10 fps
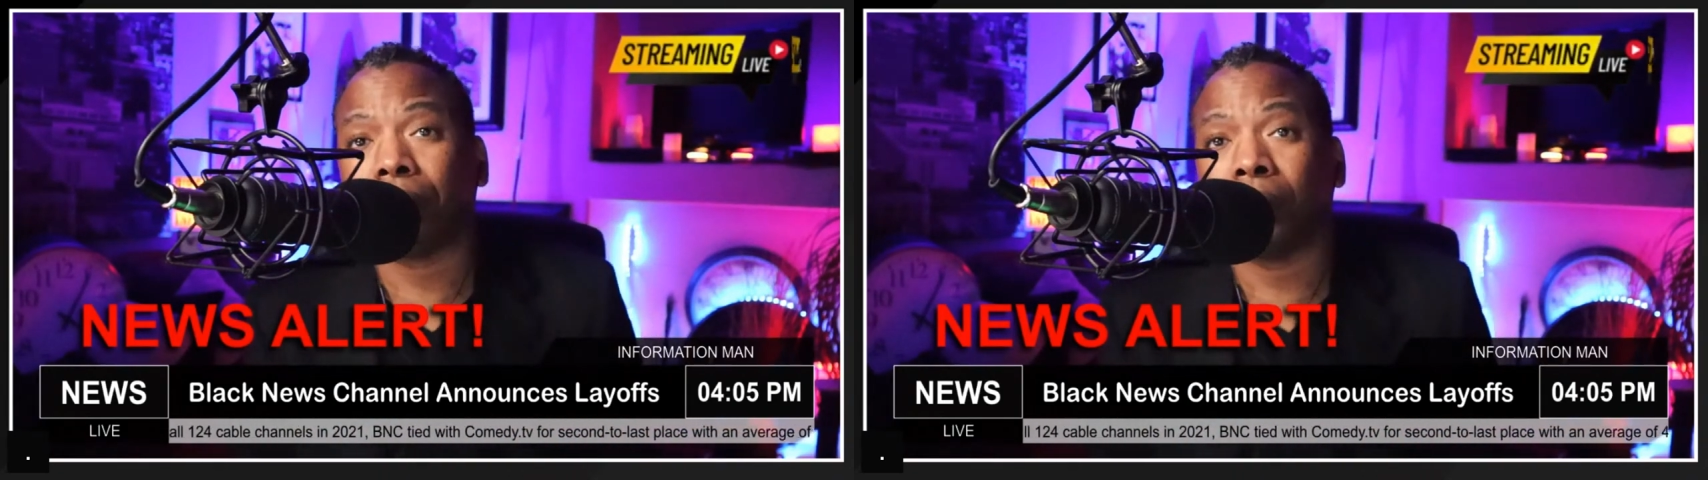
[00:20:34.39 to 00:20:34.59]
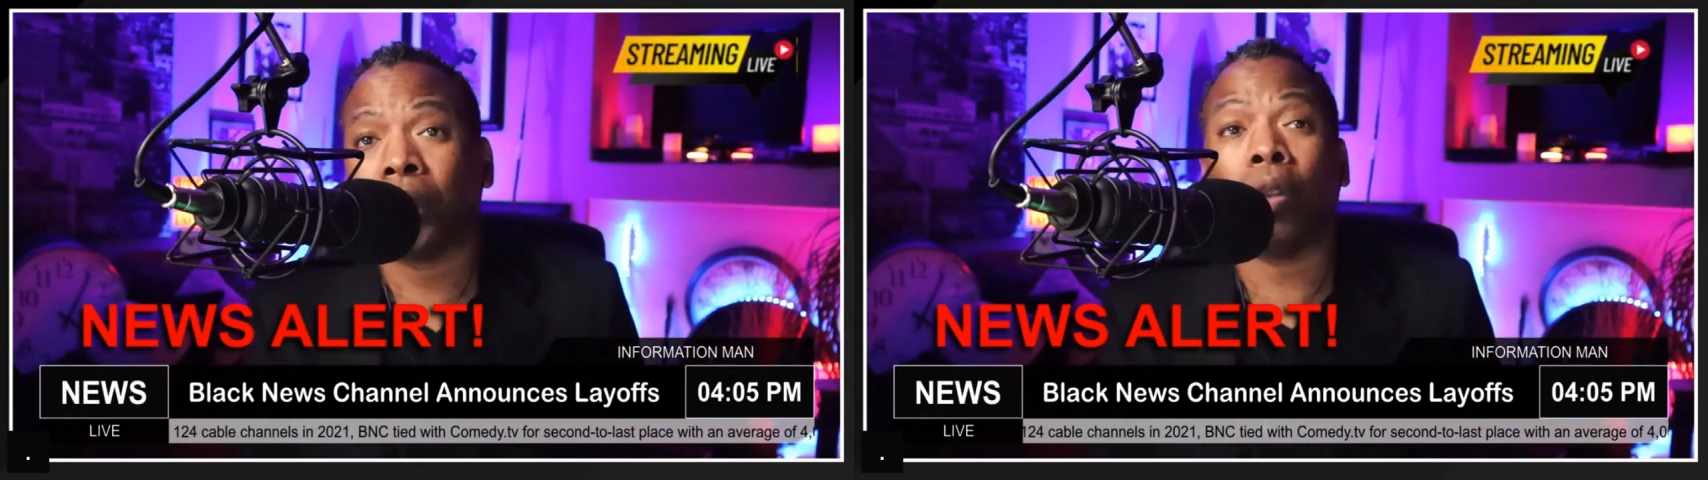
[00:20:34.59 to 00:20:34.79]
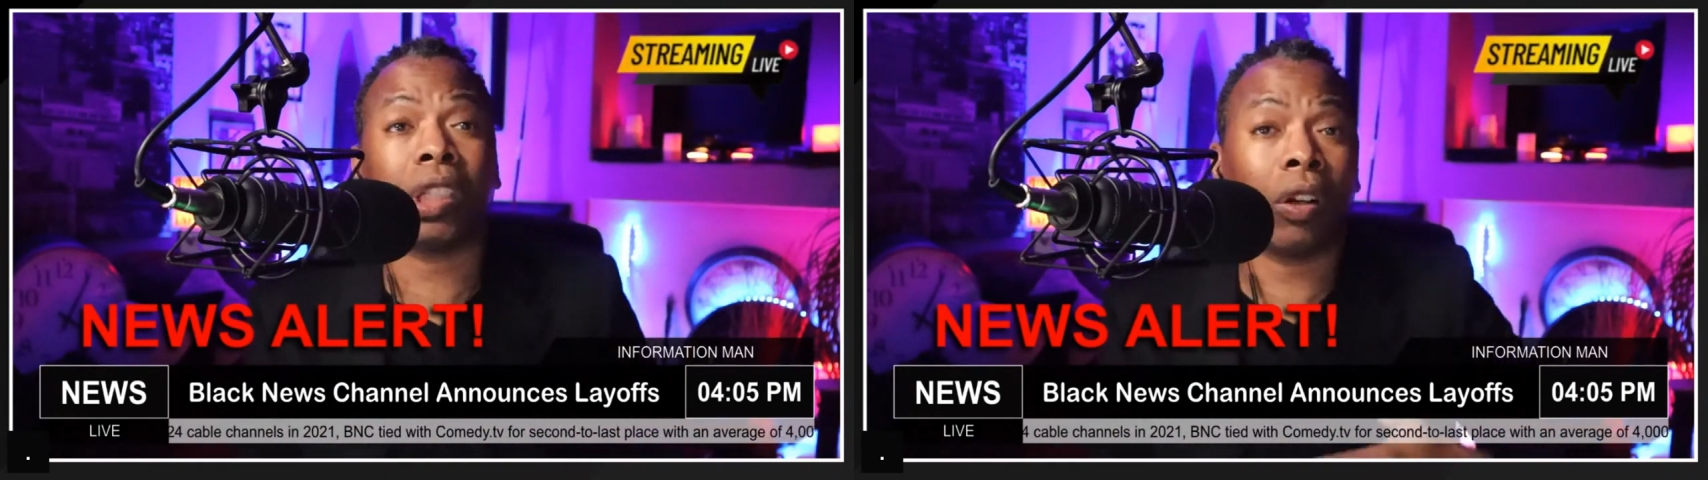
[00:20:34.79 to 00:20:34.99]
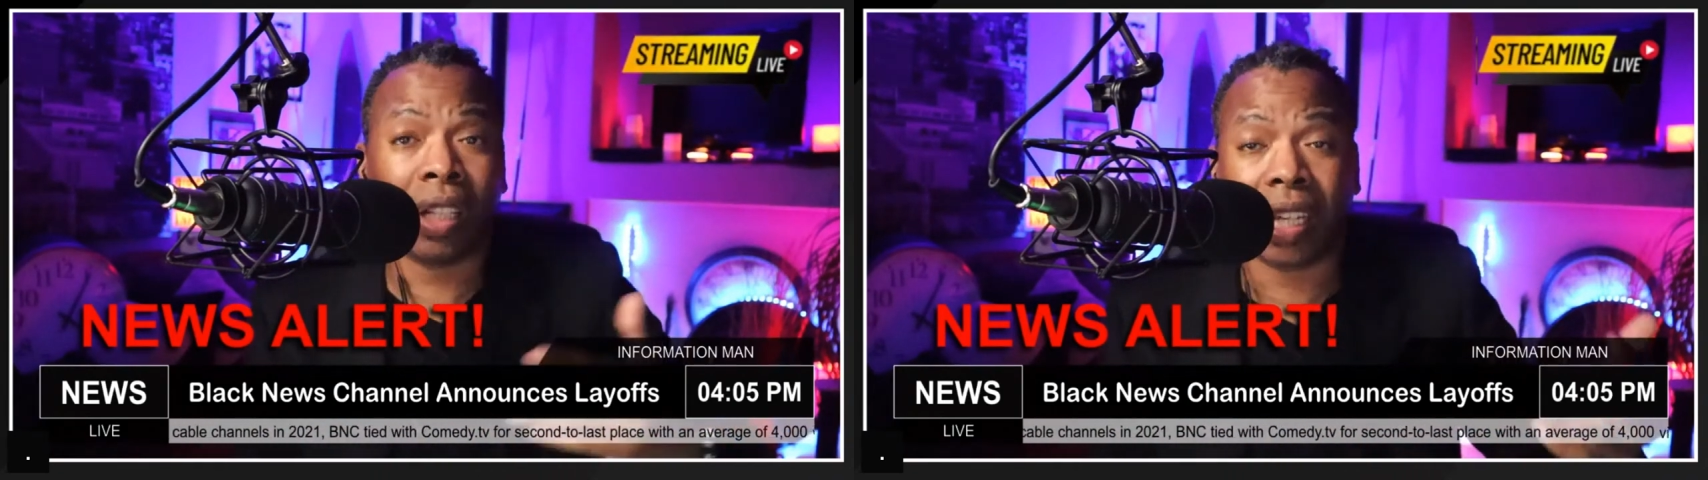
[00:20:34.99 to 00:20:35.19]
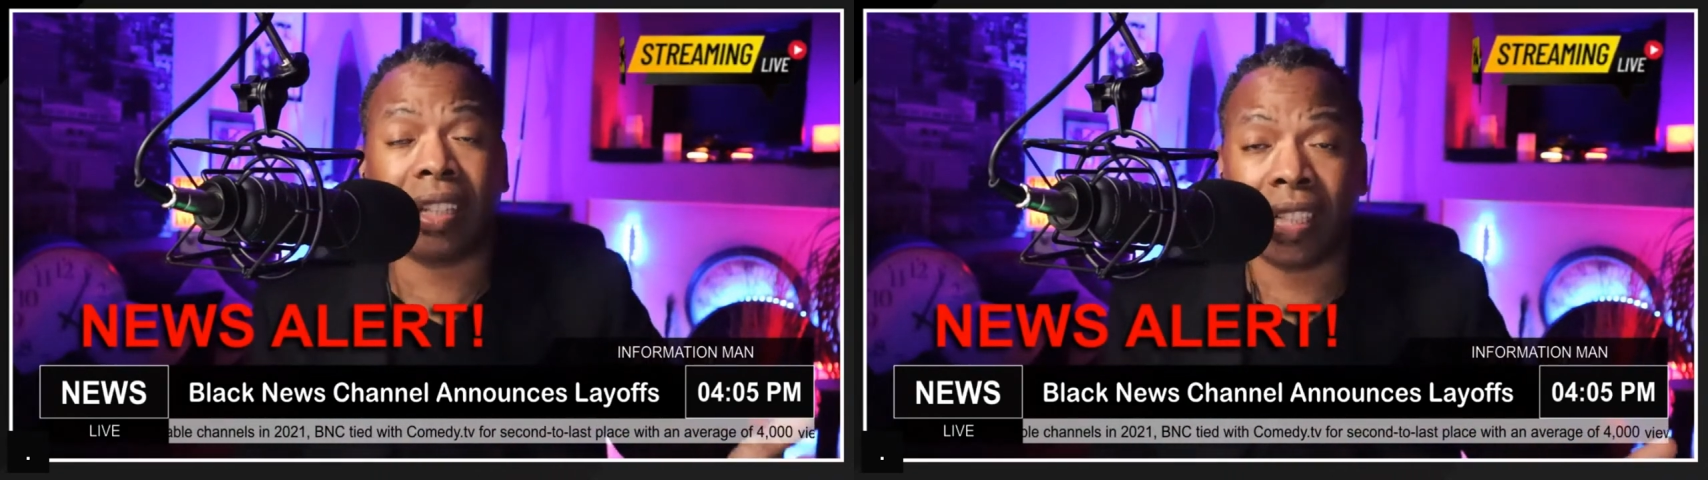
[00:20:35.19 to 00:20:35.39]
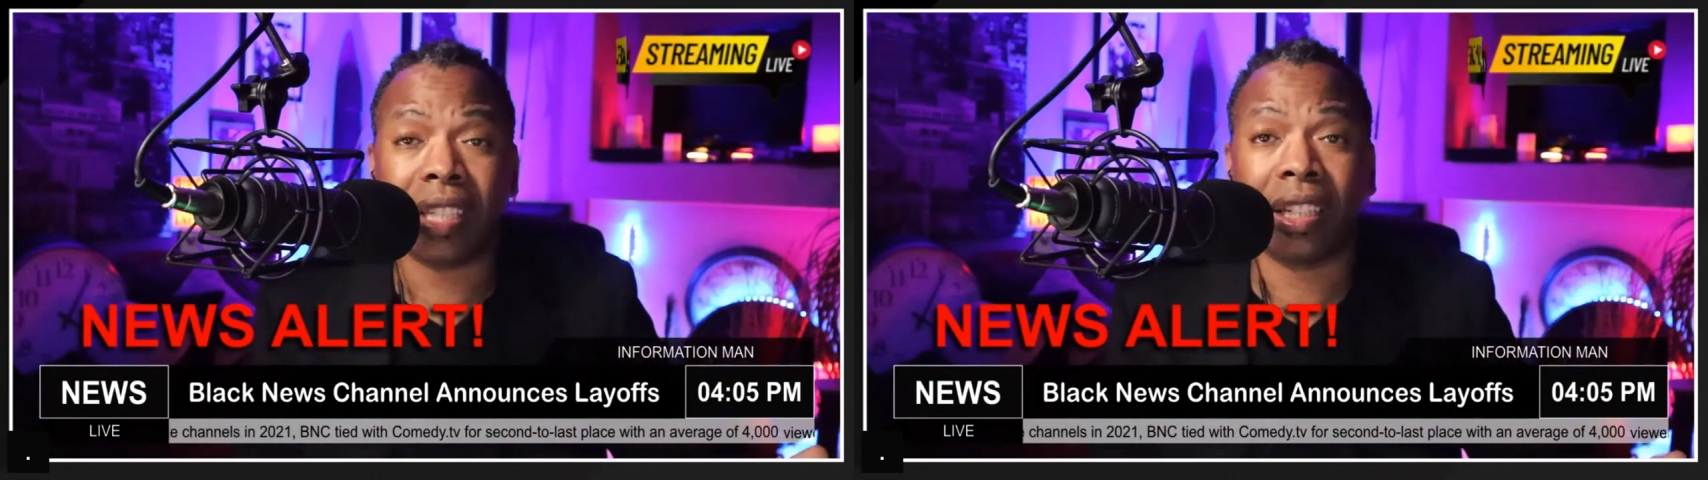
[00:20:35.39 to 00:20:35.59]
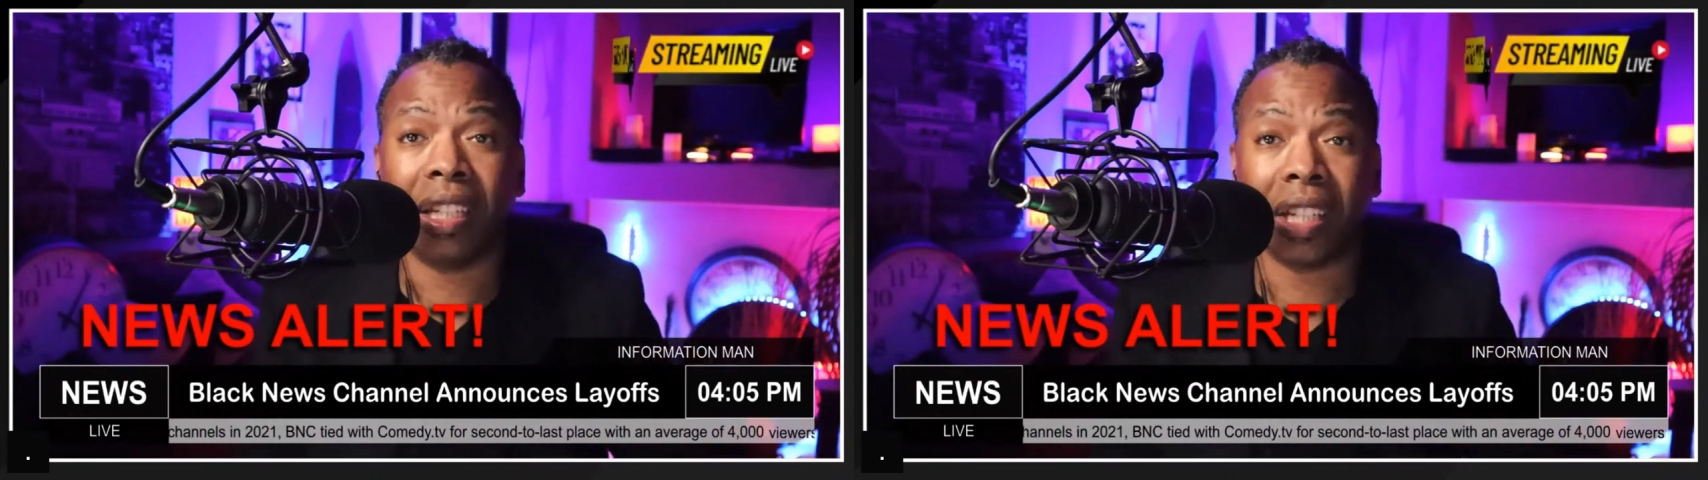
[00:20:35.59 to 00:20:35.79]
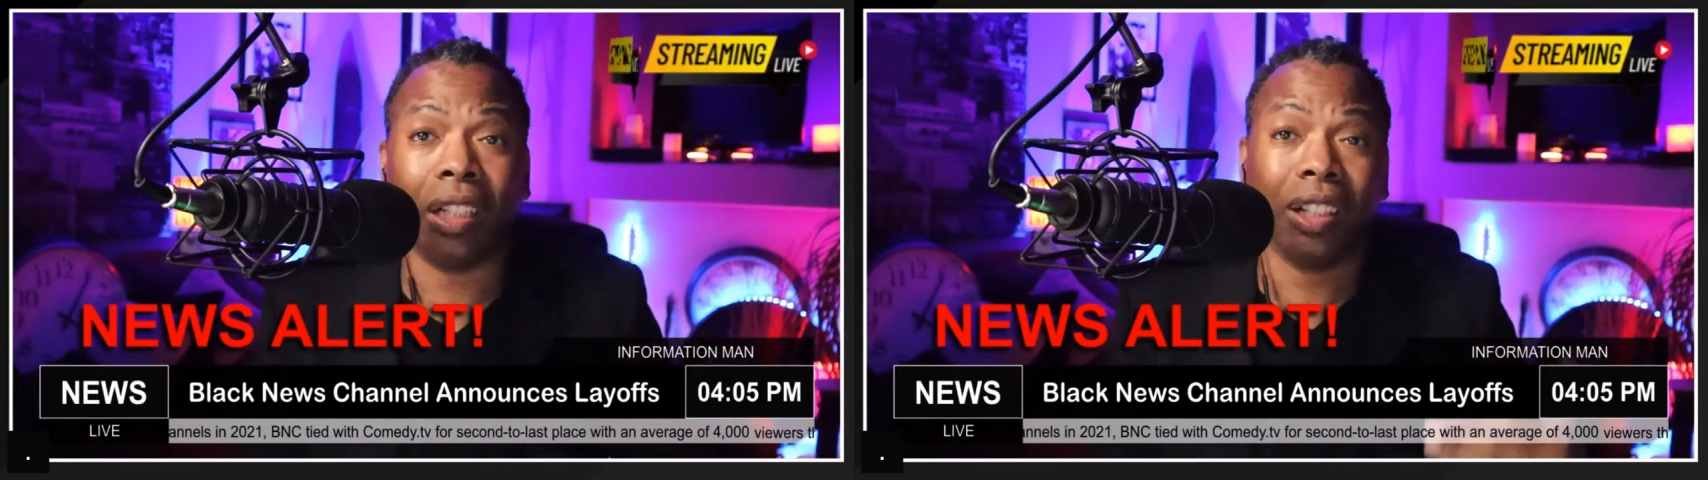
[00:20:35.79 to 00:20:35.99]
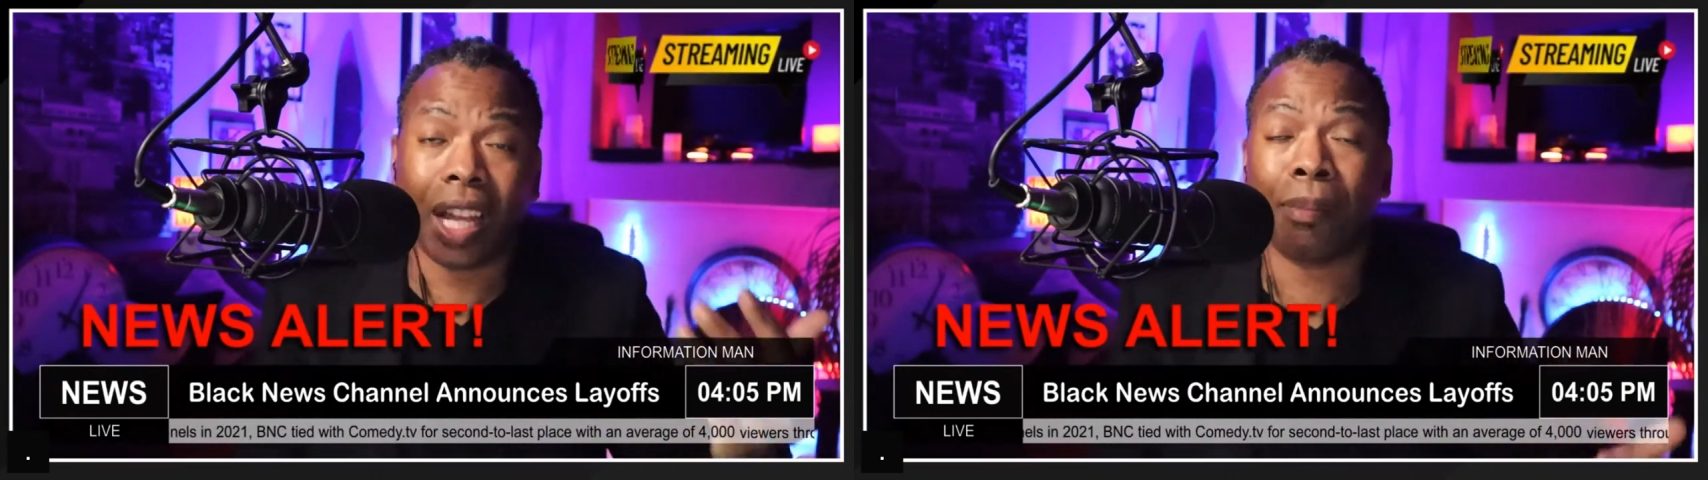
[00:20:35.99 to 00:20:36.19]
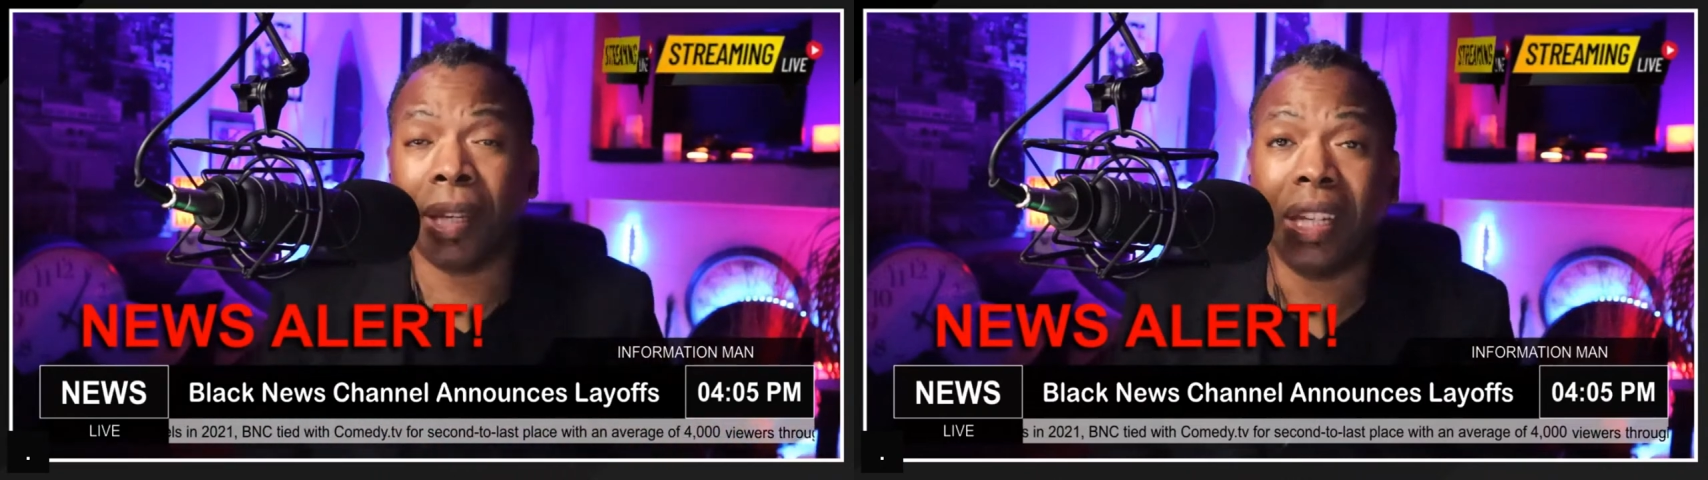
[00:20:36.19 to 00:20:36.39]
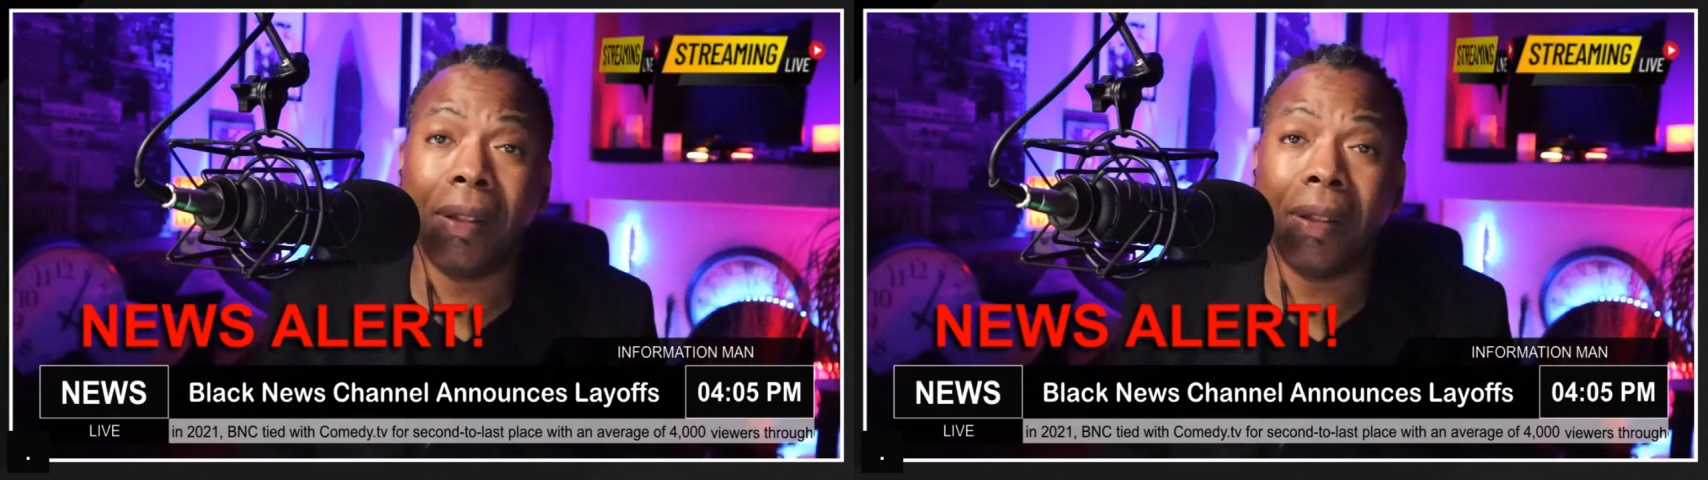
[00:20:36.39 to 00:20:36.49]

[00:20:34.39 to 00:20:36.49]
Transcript: those that are listening that look like me.